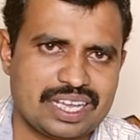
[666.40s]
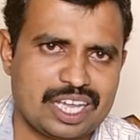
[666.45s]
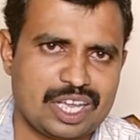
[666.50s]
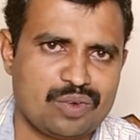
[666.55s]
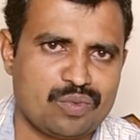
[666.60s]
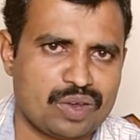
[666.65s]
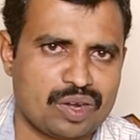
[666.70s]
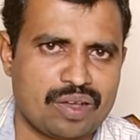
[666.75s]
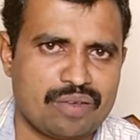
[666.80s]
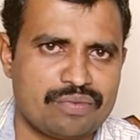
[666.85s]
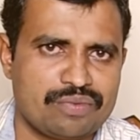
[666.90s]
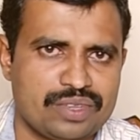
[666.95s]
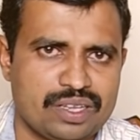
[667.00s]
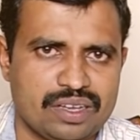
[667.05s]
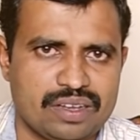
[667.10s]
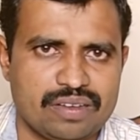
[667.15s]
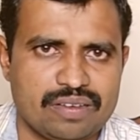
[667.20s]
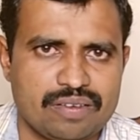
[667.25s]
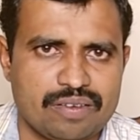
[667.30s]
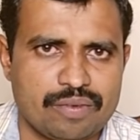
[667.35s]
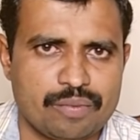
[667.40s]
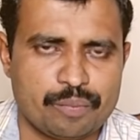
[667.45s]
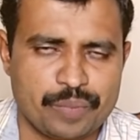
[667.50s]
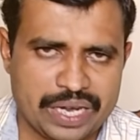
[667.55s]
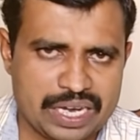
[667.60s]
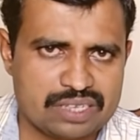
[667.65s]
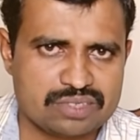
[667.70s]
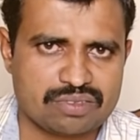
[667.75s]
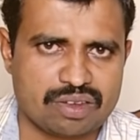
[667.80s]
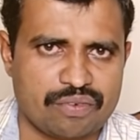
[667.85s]
again one of the
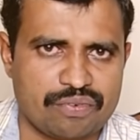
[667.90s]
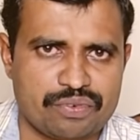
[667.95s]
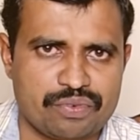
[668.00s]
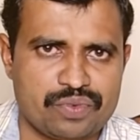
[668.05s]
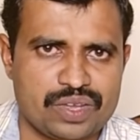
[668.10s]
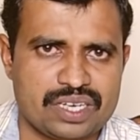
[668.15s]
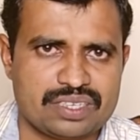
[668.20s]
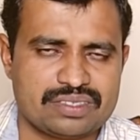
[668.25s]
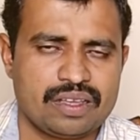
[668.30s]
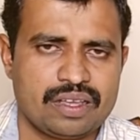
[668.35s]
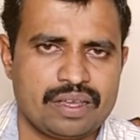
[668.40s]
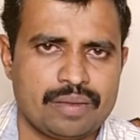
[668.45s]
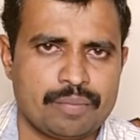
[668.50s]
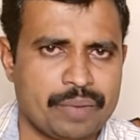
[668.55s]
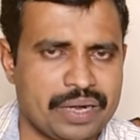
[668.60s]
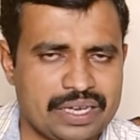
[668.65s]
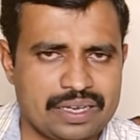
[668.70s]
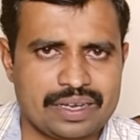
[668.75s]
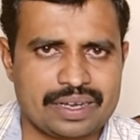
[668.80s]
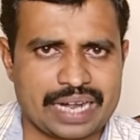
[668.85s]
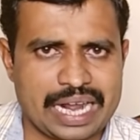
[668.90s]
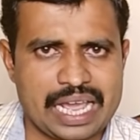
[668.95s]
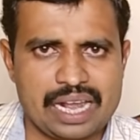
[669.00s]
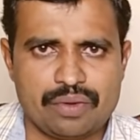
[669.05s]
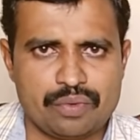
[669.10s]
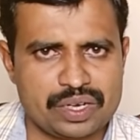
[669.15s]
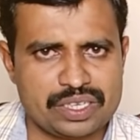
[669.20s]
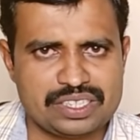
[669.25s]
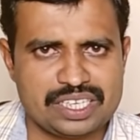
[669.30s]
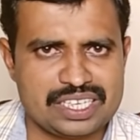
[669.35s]
paid software, but
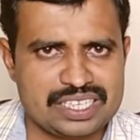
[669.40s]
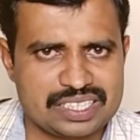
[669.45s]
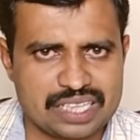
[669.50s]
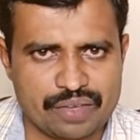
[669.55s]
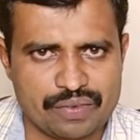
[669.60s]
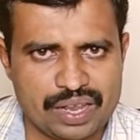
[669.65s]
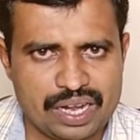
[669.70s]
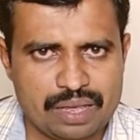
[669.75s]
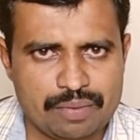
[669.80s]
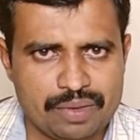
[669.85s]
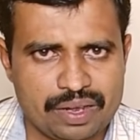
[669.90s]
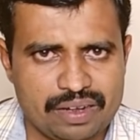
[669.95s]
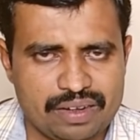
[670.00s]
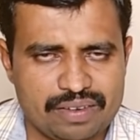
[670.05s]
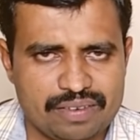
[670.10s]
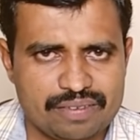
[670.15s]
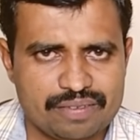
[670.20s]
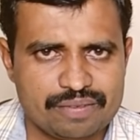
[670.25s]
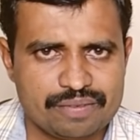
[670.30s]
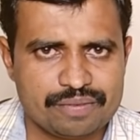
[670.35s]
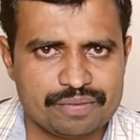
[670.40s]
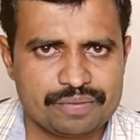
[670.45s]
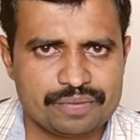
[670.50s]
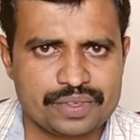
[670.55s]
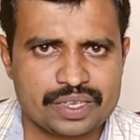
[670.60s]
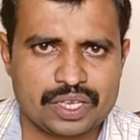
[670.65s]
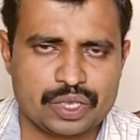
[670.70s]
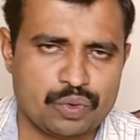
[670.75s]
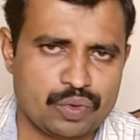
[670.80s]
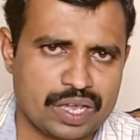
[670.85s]
trial version is available.
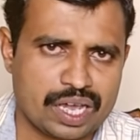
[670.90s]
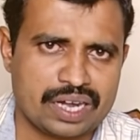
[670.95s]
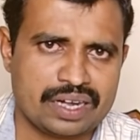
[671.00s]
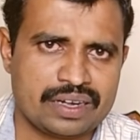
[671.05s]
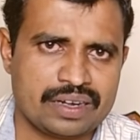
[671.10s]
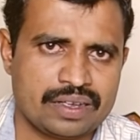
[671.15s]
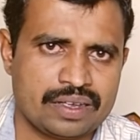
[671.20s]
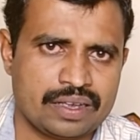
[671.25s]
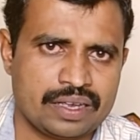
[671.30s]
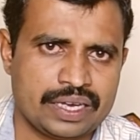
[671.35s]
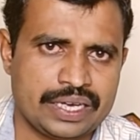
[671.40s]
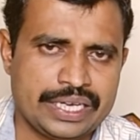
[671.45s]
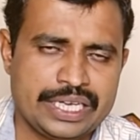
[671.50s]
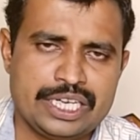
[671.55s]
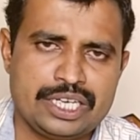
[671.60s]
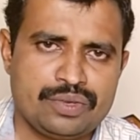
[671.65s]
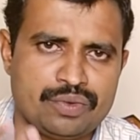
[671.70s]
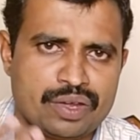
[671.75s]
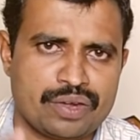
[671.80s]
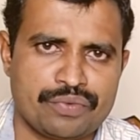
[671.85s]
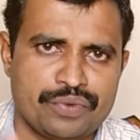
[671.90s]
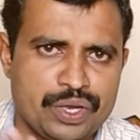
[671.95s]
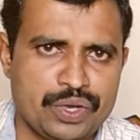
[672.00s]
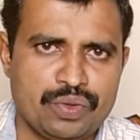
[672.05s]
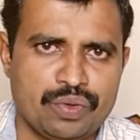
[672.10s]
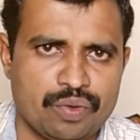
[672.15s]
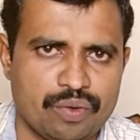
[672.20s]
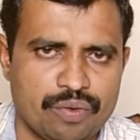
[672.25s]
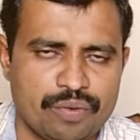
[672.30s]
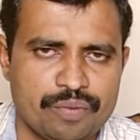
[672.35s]
You can edit your
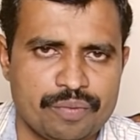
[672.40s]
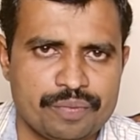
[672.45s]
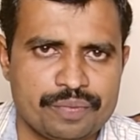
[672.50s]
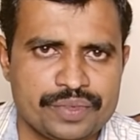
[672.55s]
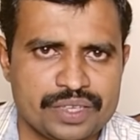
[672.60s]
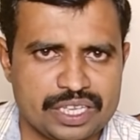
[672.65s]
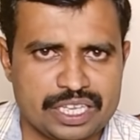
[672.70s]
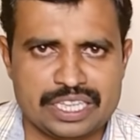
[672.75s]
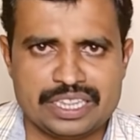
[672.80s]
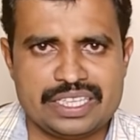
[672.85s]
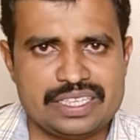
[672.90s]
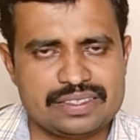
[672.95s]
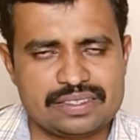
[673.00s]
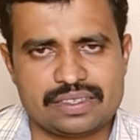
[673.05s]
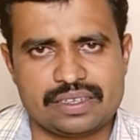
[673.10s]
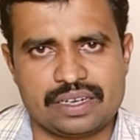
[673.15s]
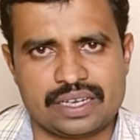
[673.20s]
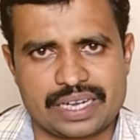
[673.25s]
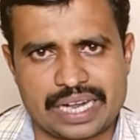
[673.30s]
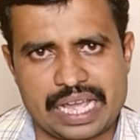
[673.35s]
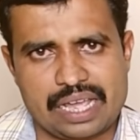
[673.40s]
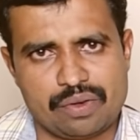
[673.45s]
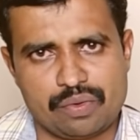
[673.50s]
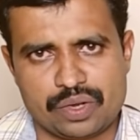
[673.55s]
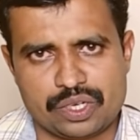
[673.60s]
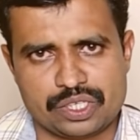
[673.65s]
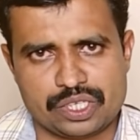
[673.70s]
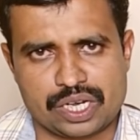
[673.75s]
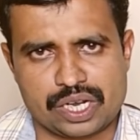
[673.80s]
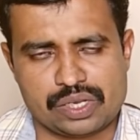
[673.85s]
video in this
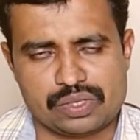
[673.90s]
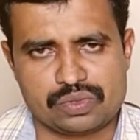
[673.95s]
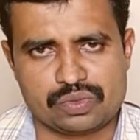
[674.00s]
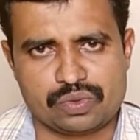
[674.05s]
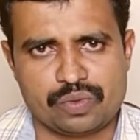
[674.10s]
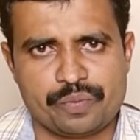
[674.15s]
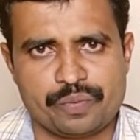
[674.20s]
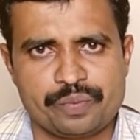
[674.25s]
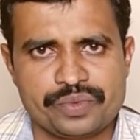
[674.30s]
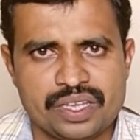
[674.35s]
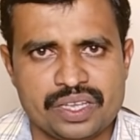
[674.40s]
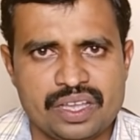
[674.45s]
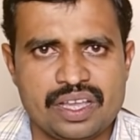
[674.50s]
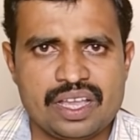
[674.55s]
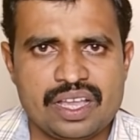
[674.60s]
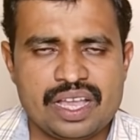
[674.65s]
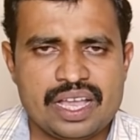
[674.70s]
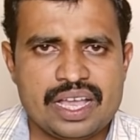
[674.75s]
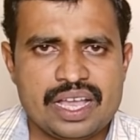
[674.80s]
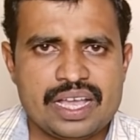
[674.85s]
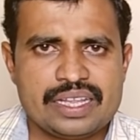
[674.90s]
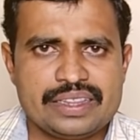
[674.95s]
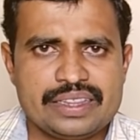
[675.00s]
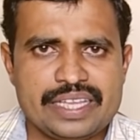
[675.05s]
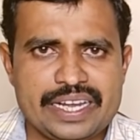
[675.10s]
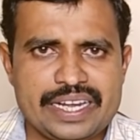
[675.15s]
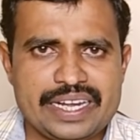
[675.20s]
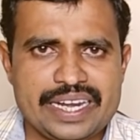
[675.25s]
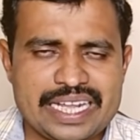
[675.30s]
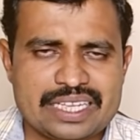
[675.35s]
trial version also.
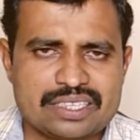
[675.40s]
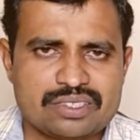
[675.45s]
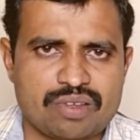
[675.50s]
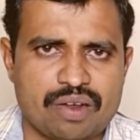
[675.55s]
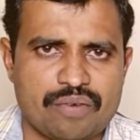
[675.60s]
Then next